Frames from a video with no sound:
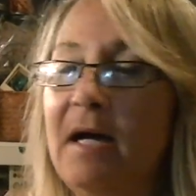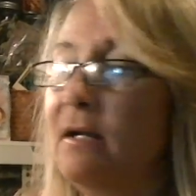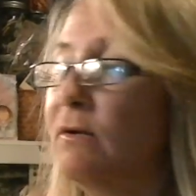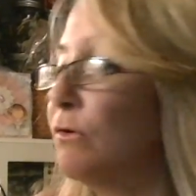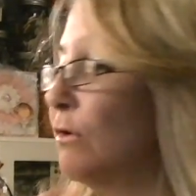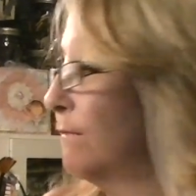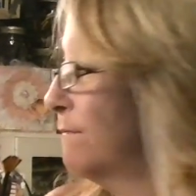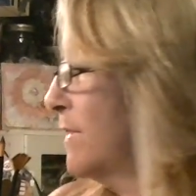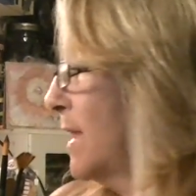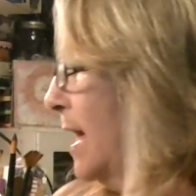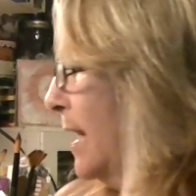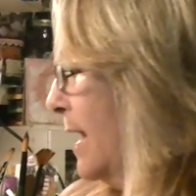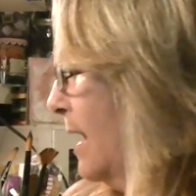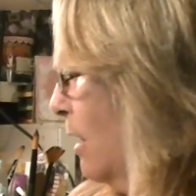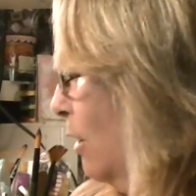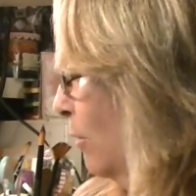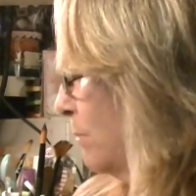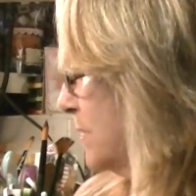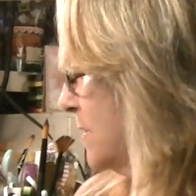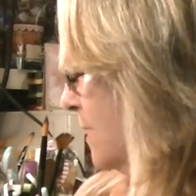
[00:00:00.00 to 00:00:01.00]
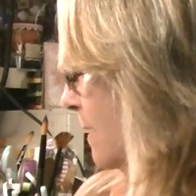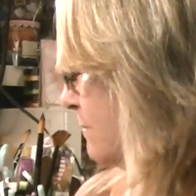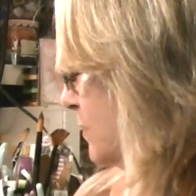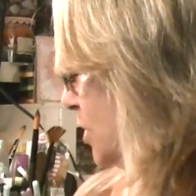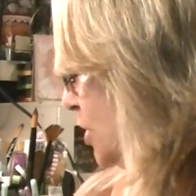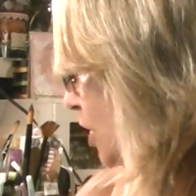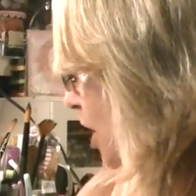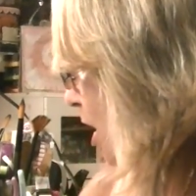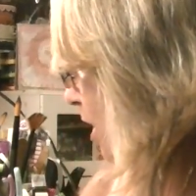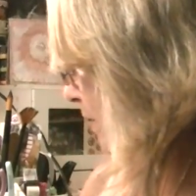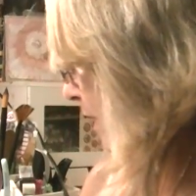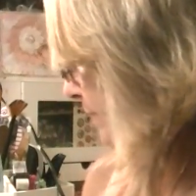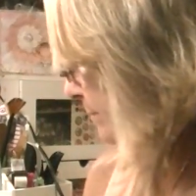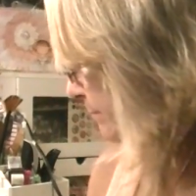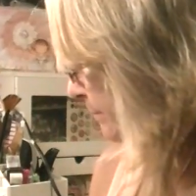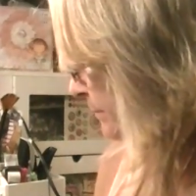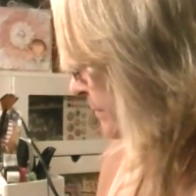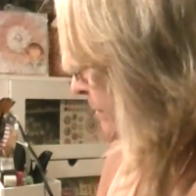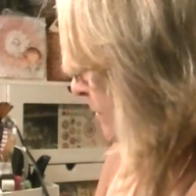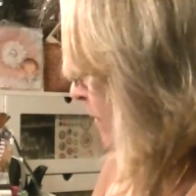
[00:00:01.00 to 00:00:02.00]
know if that helps. I'm sorry.
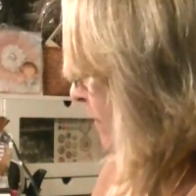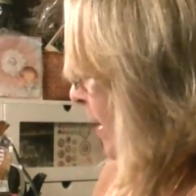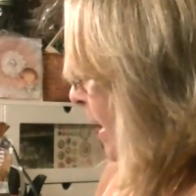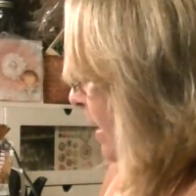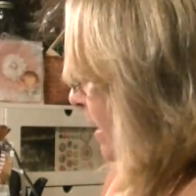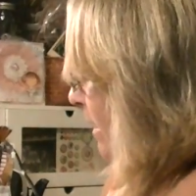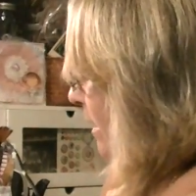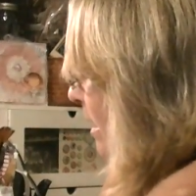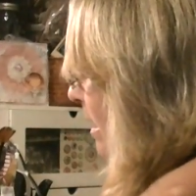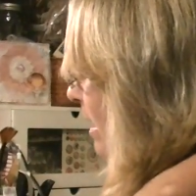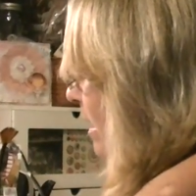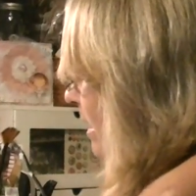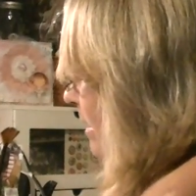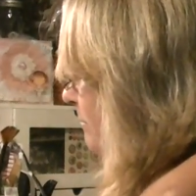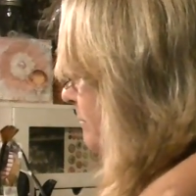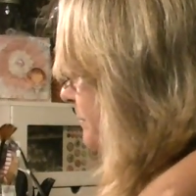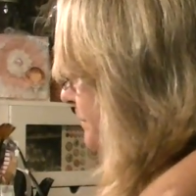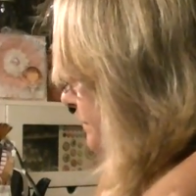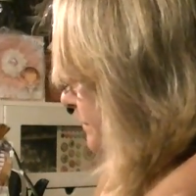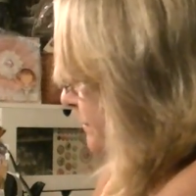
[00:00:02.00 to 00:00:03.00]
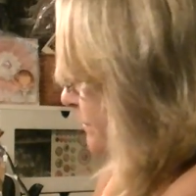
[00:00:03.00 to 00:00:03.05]
Then